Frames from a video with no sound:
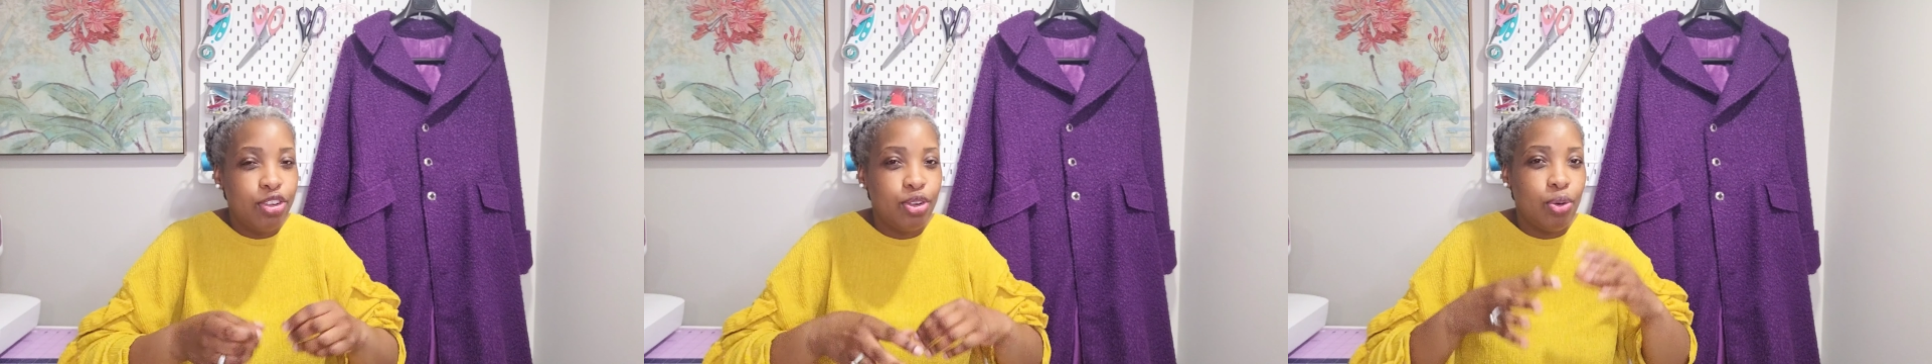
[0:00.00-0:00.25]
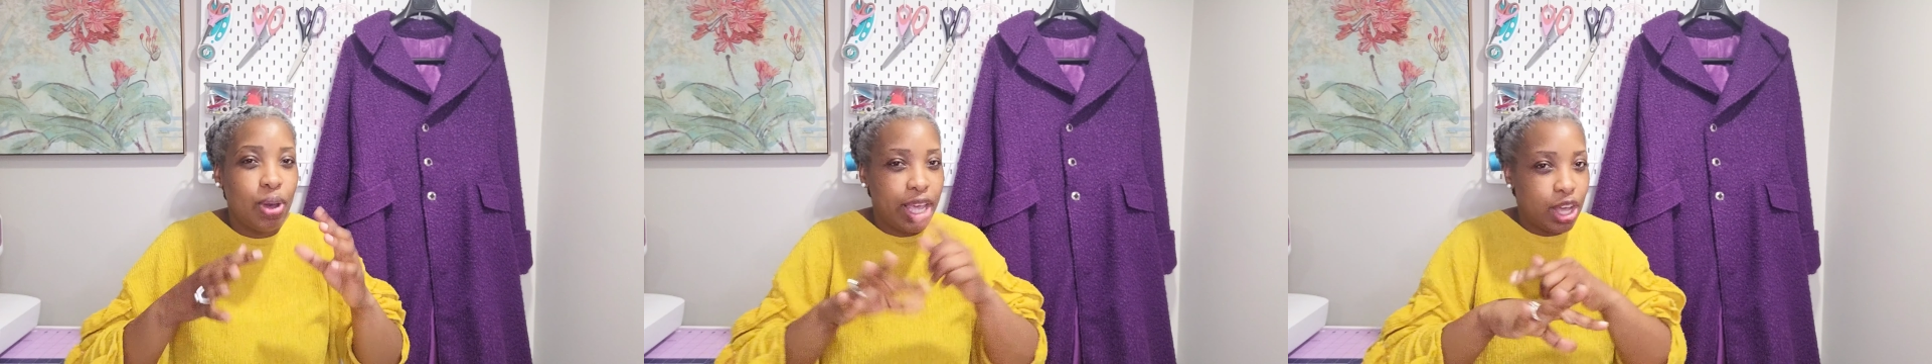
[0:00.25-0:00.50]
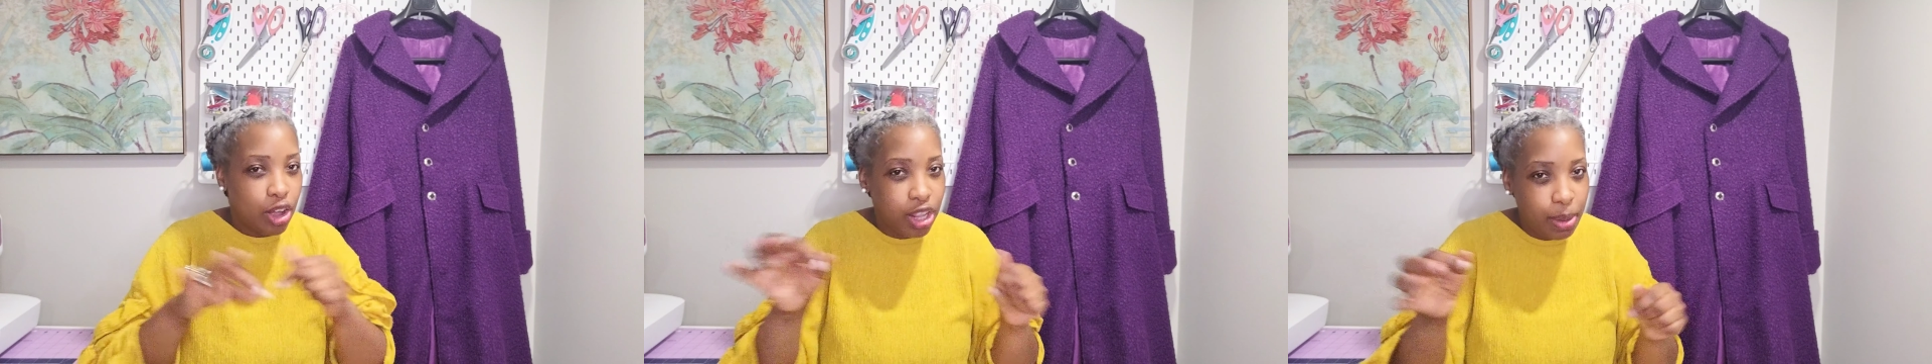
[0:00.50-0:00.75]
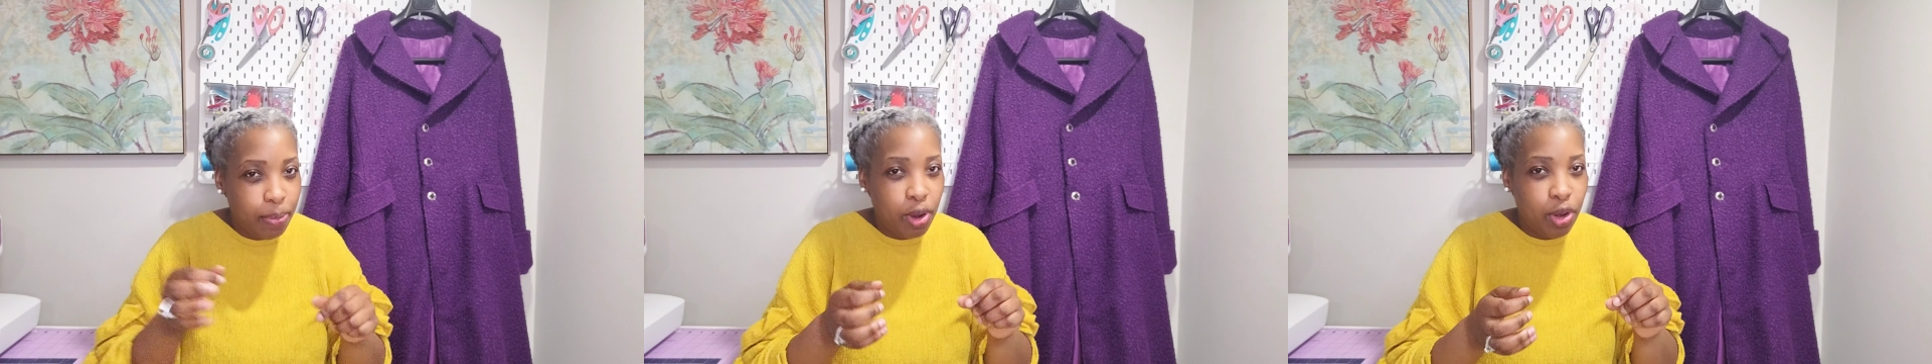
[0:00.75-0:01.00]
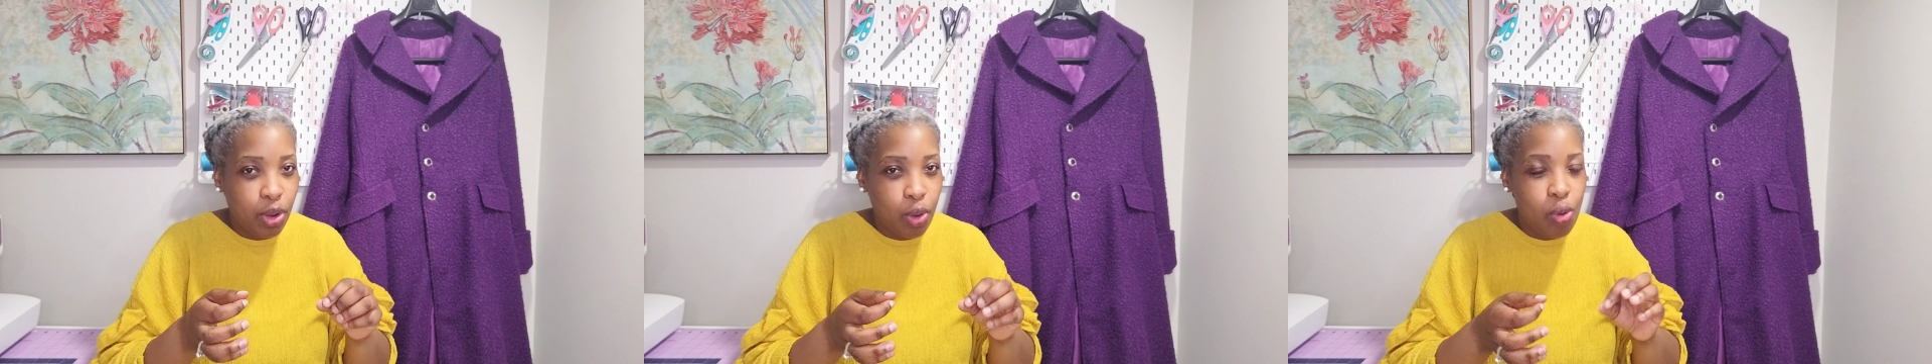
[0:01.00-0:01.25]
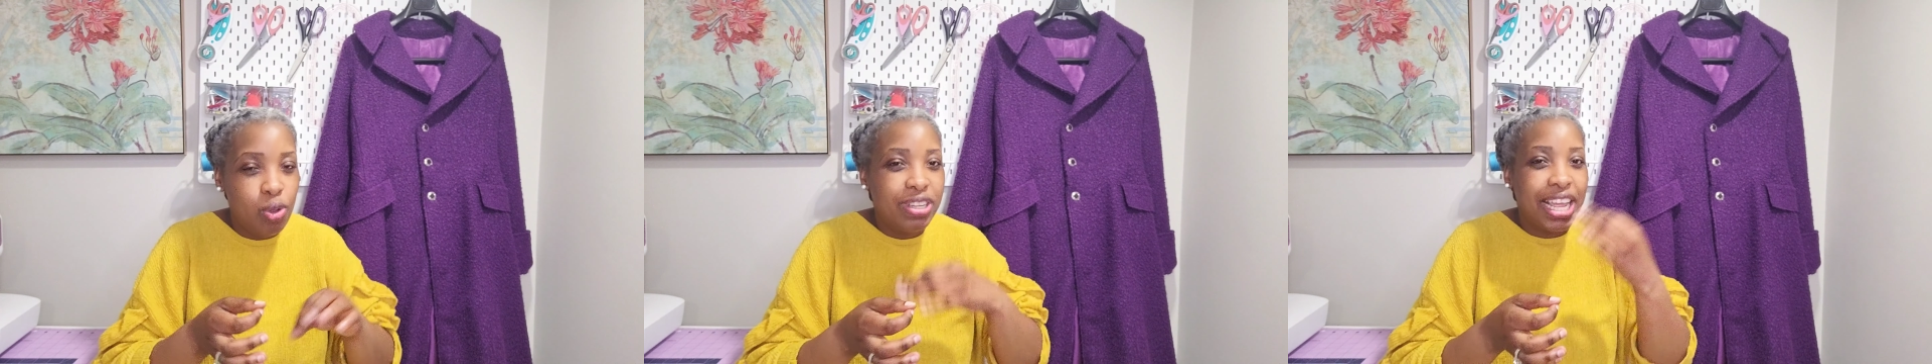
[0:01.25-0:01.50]
So I cut the
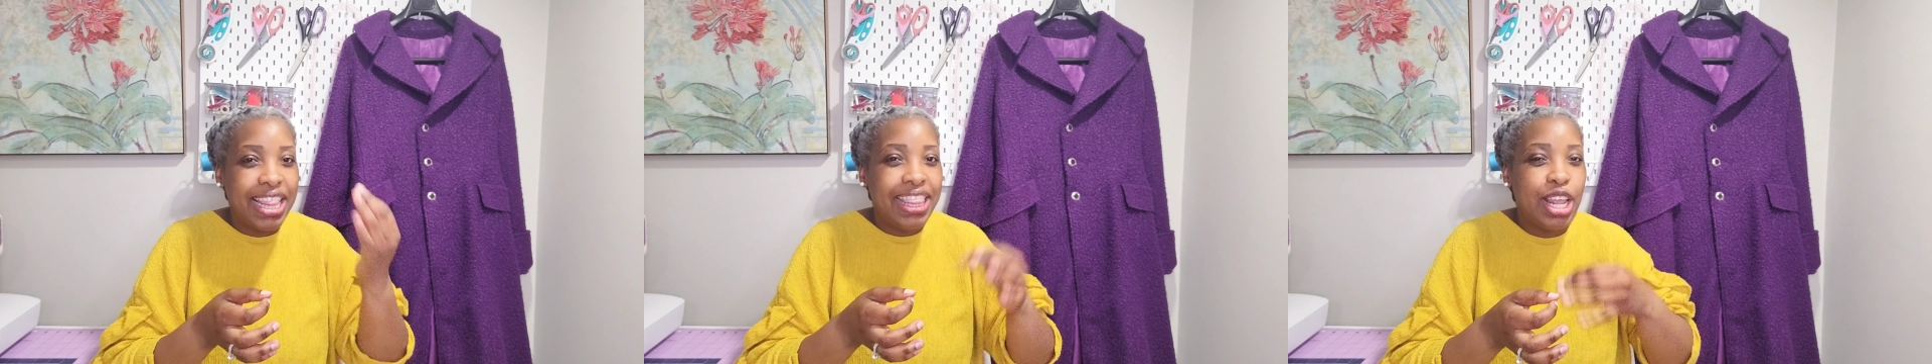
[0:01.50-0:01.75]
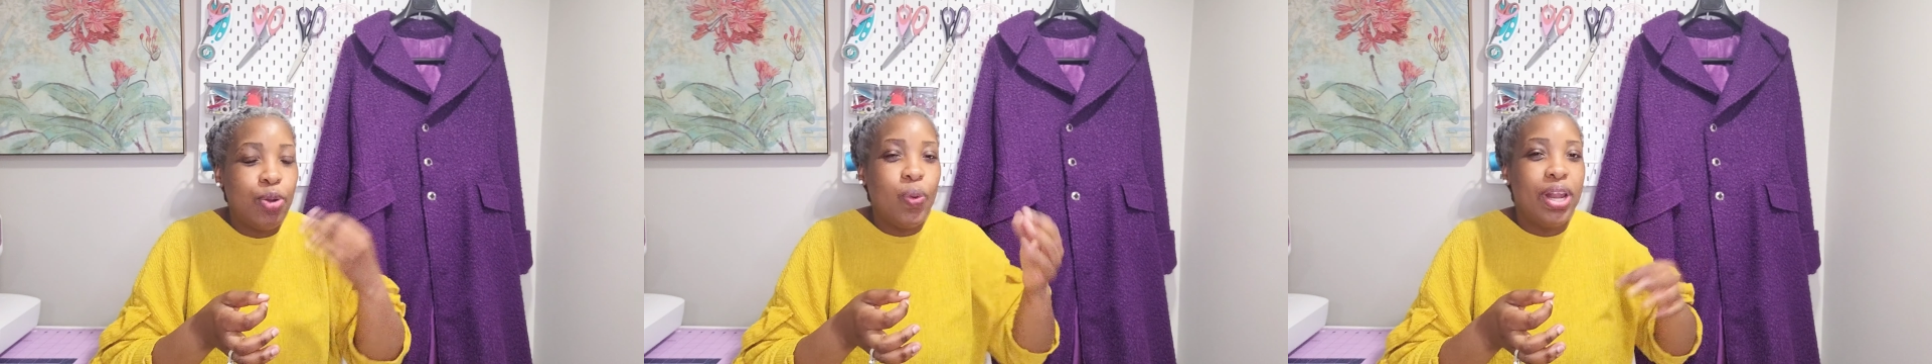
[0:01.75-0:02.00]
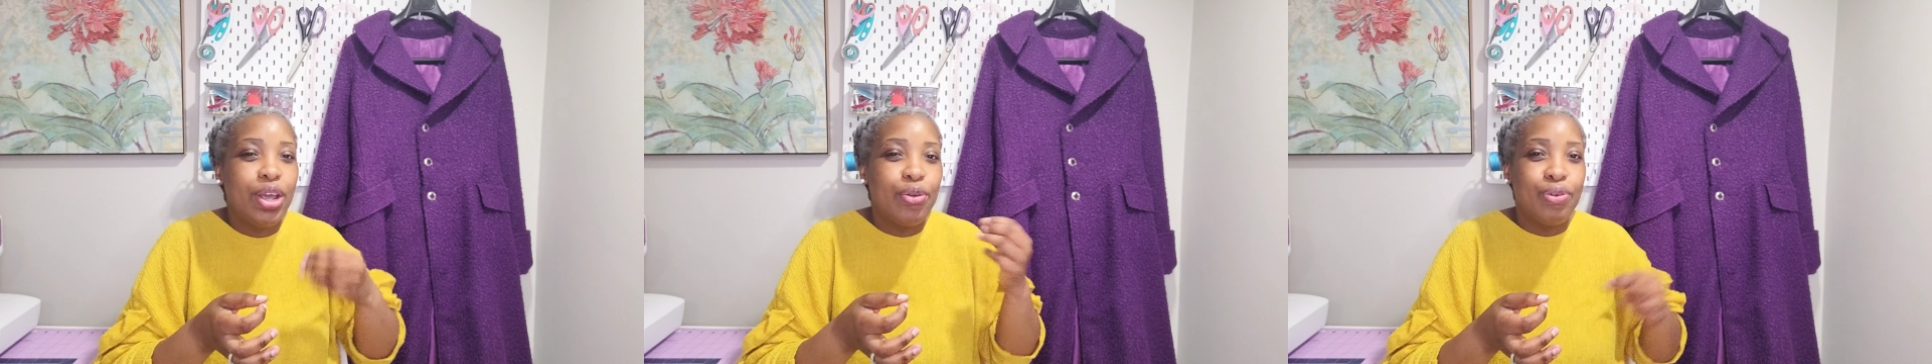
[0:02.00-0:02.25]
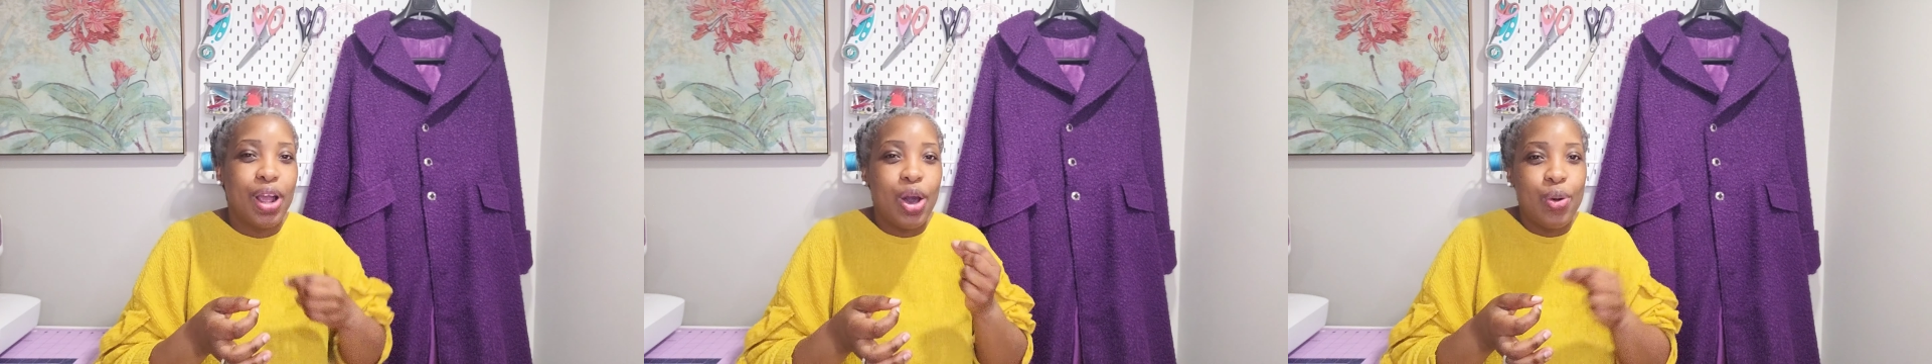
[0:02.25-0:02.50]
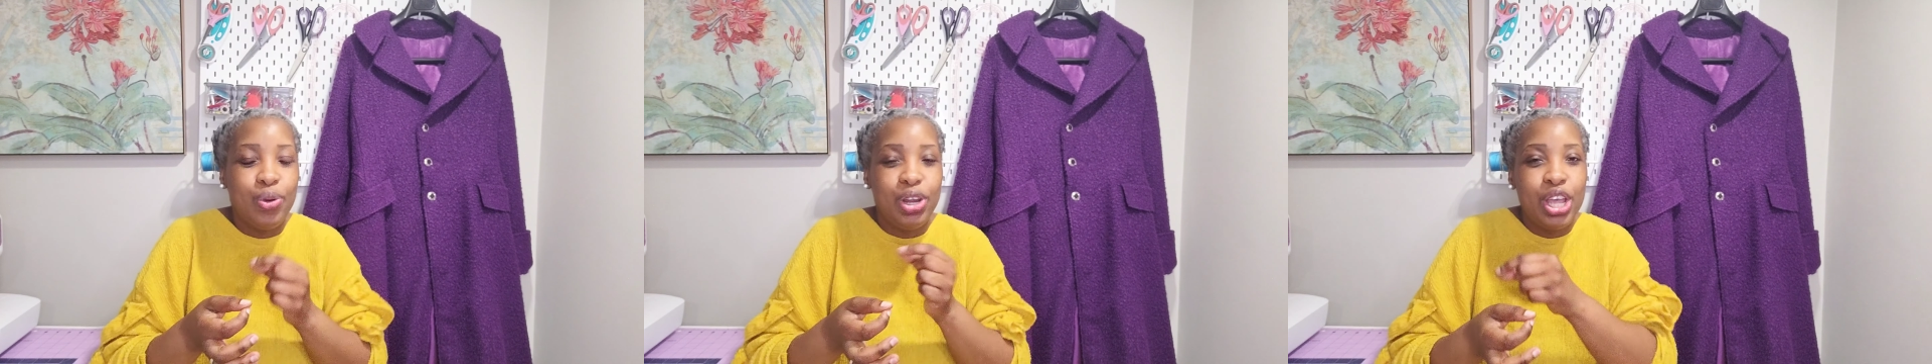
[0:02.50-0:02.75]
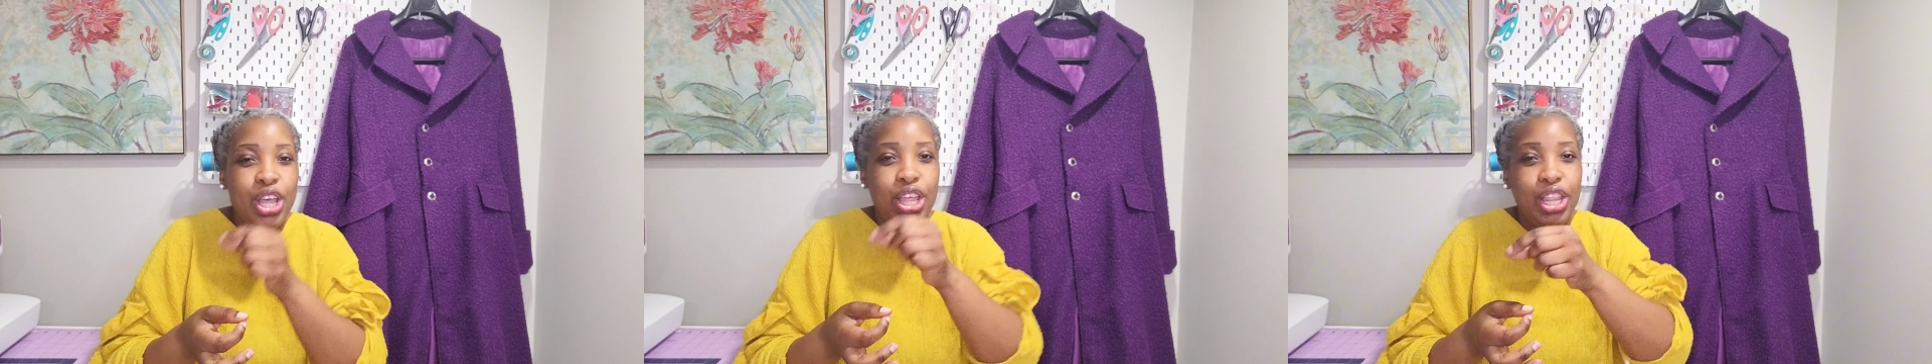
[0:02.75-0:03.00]
buttonholes and then went around